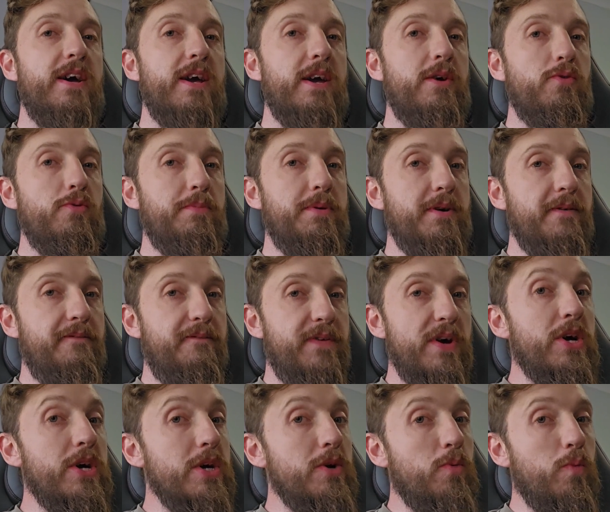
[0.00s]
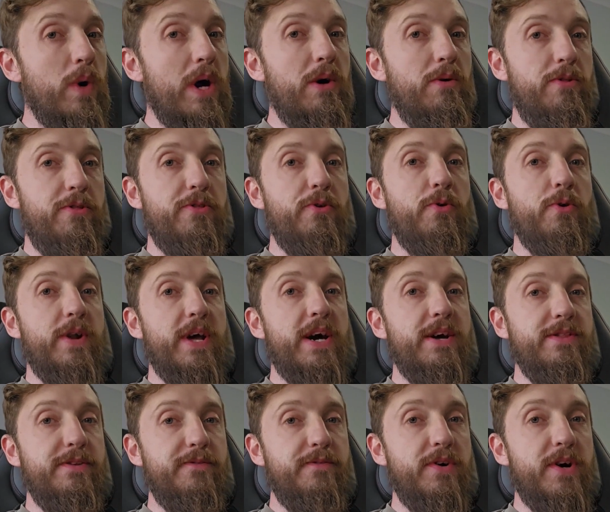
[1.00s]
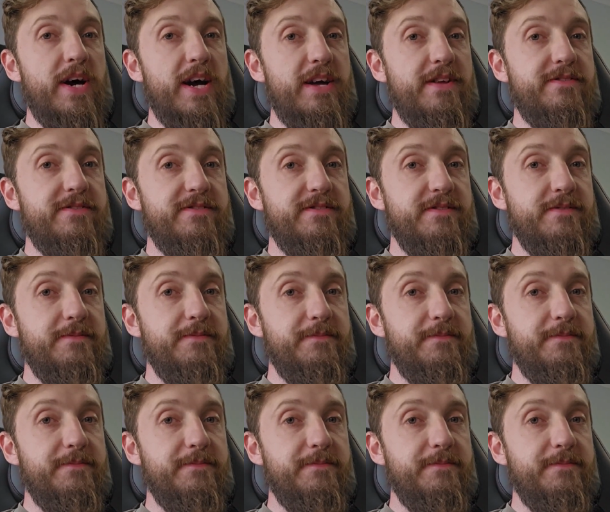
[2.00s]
it will be a very well thought out device.